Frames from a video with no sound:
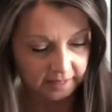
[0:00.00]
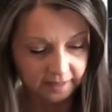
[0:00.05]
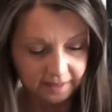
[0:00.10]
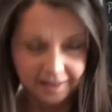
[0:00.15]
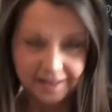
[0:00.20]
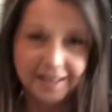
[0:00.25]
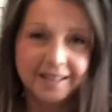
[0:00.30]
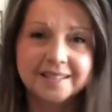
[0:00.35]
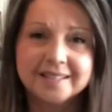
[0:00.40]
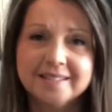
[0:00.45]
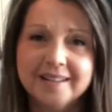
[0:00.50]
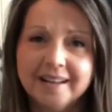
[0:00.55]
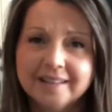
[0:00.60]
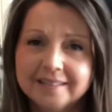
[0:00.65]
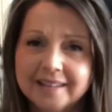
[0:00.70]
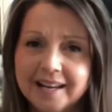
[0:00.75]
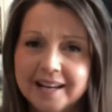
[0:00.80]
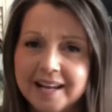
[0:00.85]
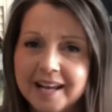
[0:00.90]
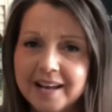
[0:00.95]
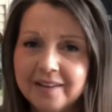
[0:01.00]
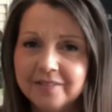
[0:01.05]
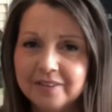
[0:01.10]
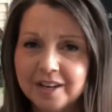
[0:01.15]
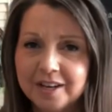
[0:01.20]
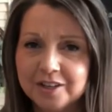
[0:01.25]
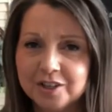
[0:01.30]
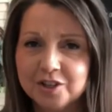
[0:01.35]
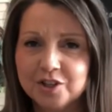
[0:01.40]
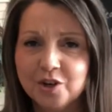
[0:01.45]
It's not that heavy, I
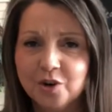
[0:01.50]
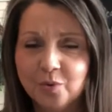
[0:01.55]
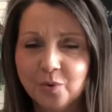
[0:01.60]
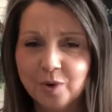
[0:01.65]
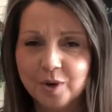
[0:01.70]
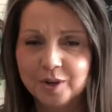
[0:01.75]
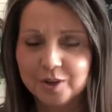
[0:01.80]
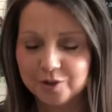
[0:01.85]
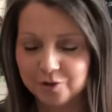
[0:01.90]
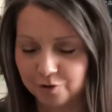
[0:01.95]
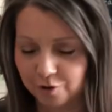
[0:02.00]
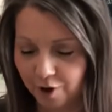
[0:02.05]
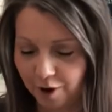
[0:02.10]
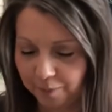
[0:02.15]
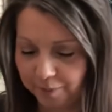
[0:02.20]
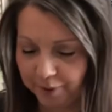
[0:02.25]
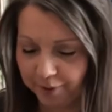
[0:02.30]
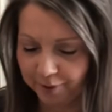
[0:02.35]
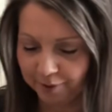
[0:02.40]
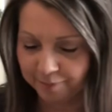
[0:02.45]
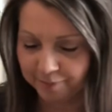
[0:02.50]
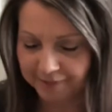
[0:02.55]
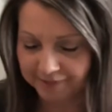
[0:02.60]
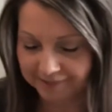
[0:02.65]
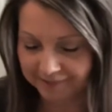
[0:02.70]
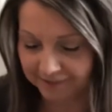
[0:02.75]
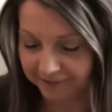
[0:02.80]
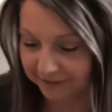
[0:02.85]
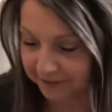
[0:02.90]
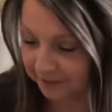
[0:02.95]
just don't want to drop it on
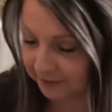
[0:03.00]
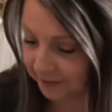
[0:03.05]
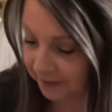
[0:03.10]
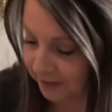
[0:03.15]
myself.